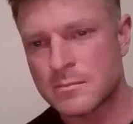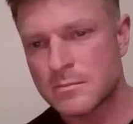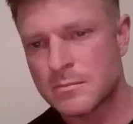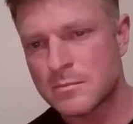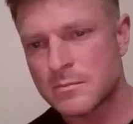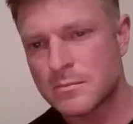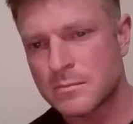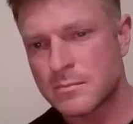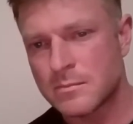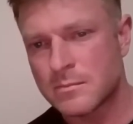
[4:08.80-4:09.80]

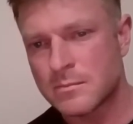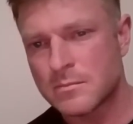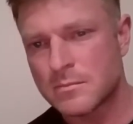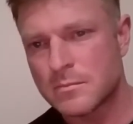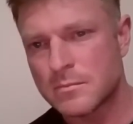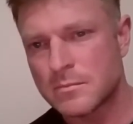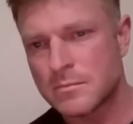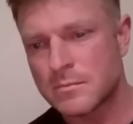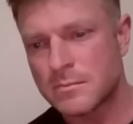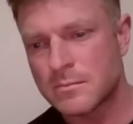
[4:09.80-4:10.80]

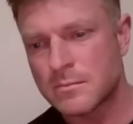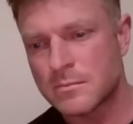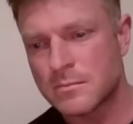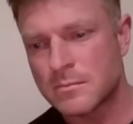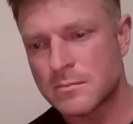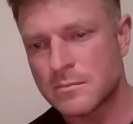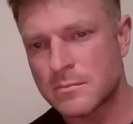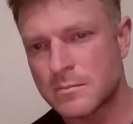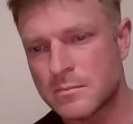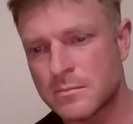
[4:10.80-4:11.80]

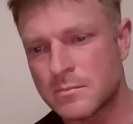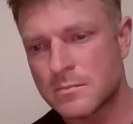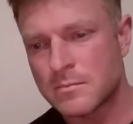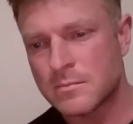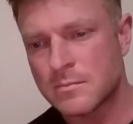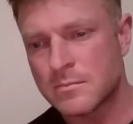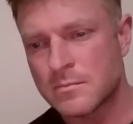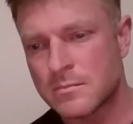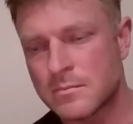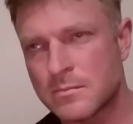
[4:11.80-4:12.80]

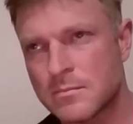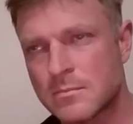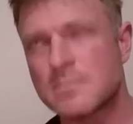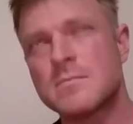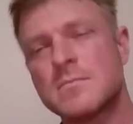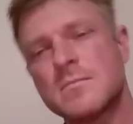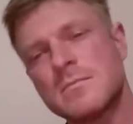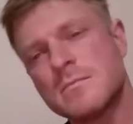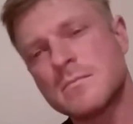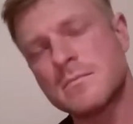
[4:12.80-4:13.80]

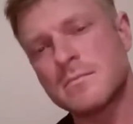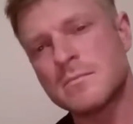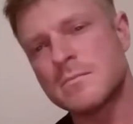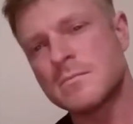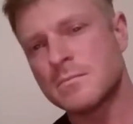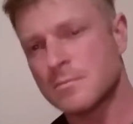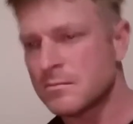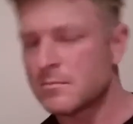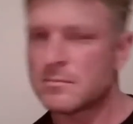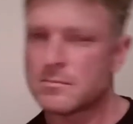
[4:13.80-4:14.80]

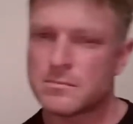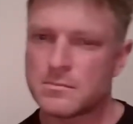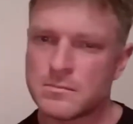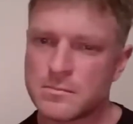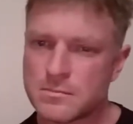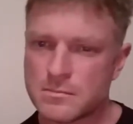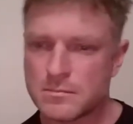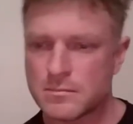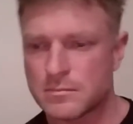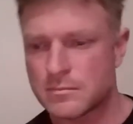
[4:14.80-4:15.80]

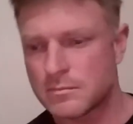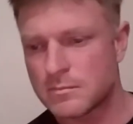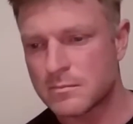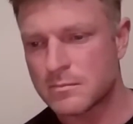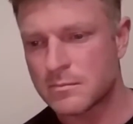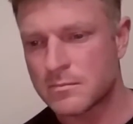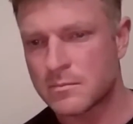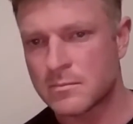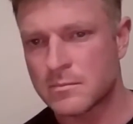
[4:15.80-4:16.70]
[no speech]